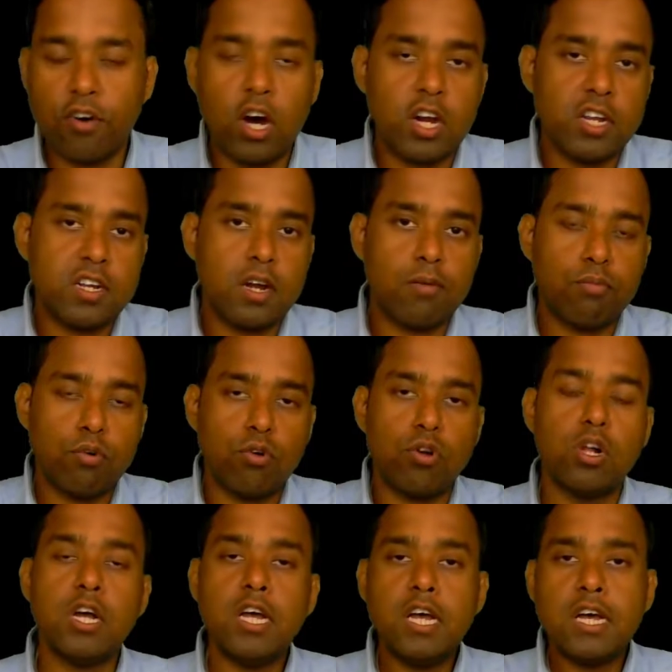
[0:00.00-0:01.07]
For example,
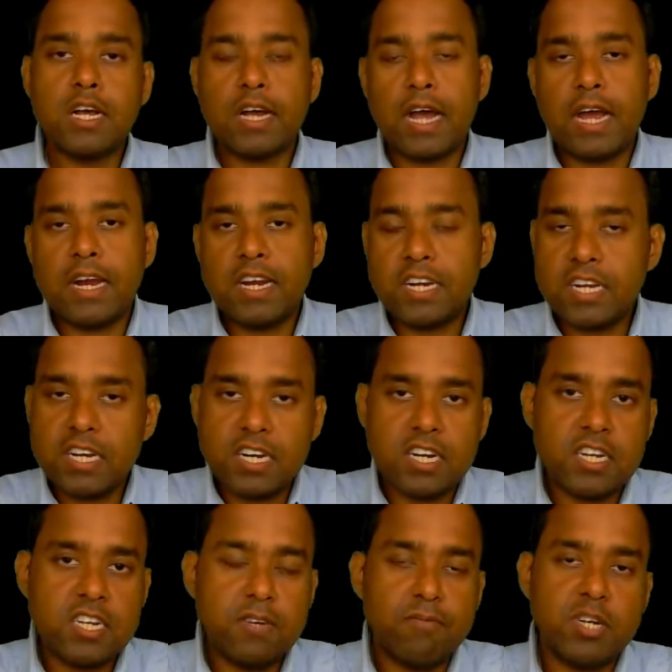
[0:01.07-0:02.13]
kinetic energy